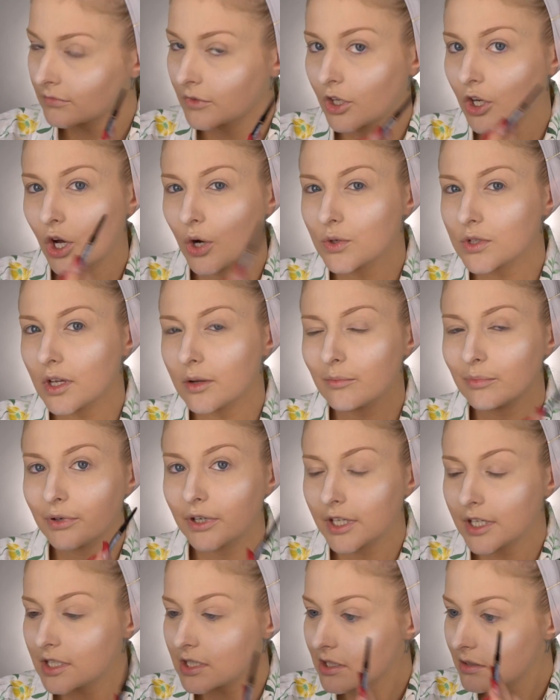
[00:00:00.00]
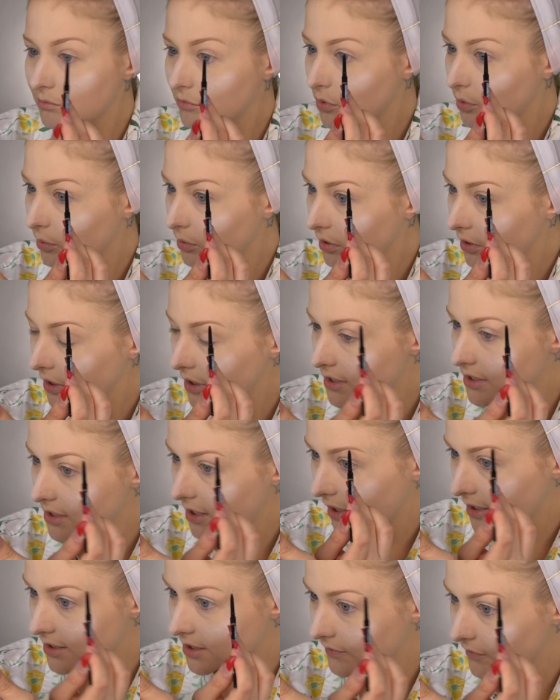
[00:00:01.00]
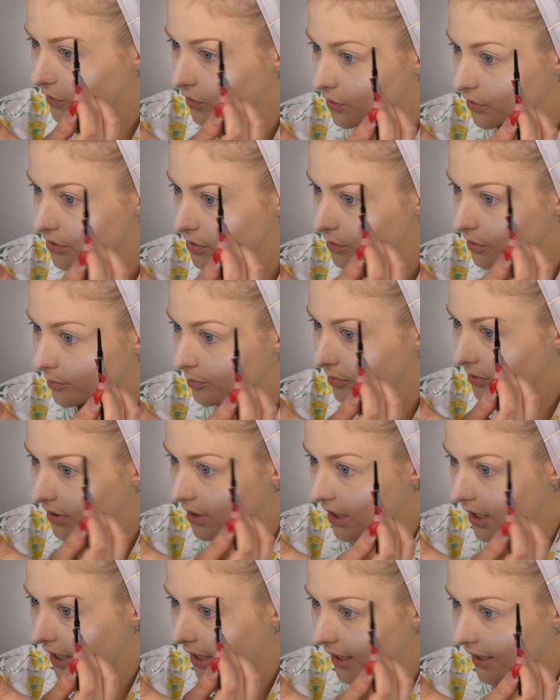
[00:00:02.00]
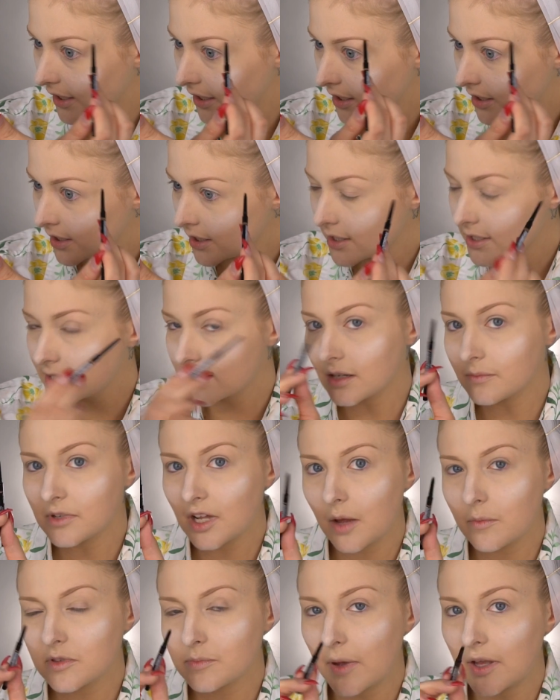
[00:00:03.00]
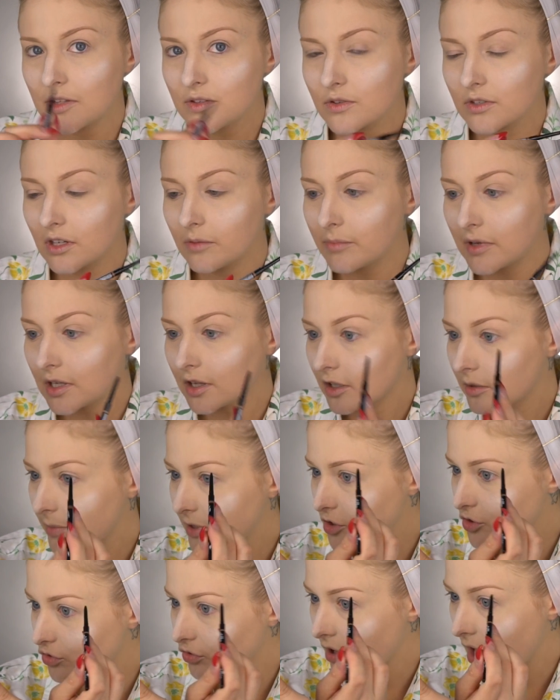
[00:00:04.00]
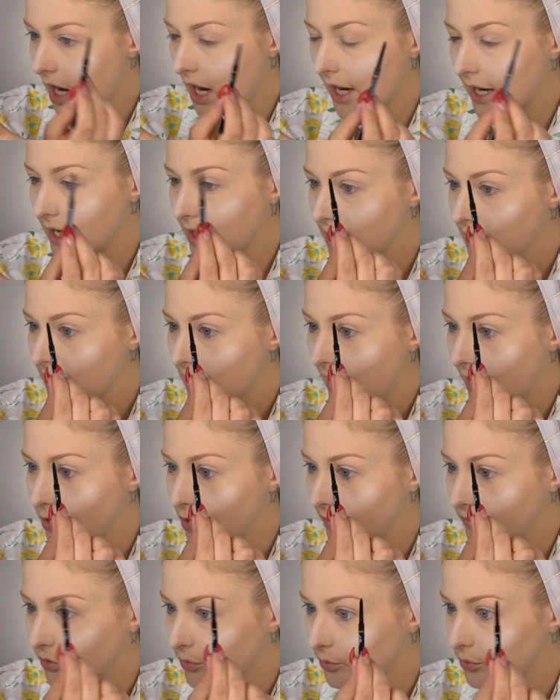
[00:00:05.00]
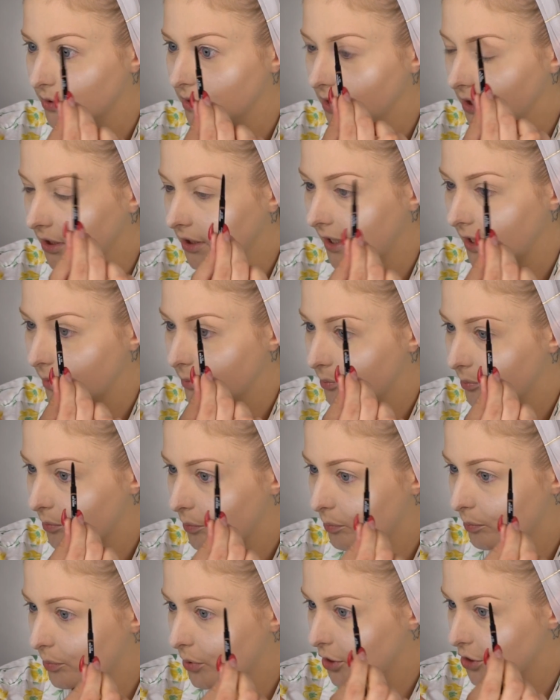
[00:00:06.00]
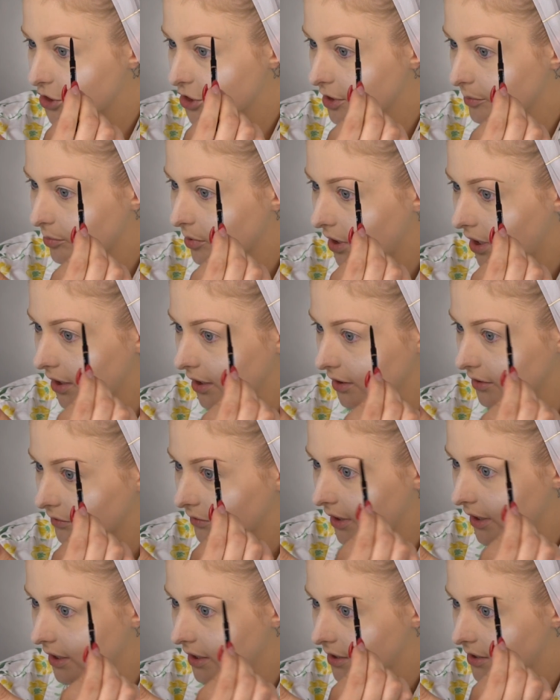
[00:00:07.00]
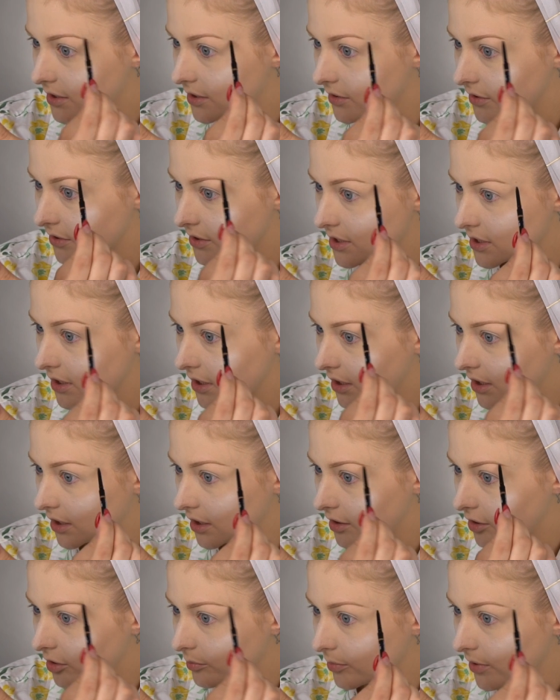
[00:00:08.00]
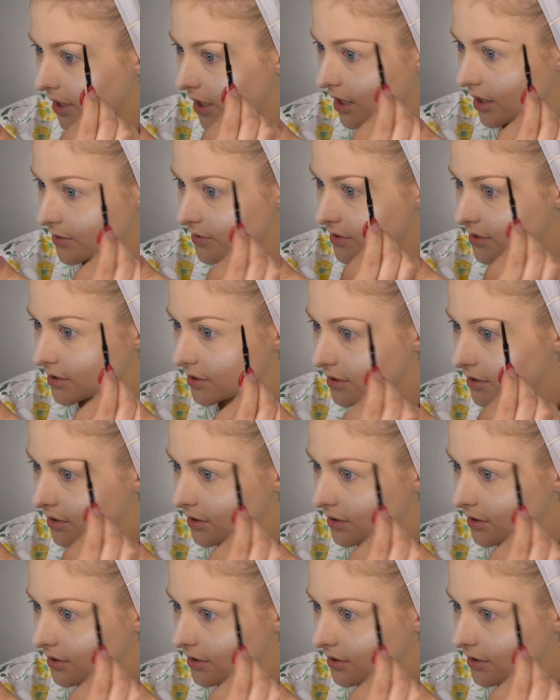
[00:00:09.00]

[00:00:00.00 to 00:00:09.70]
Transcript: Goes on pretty smoothly. It's not difficult to apply. Sometimes pencils can be a little bit dry and you have to really like push the product right into your skin and your brows.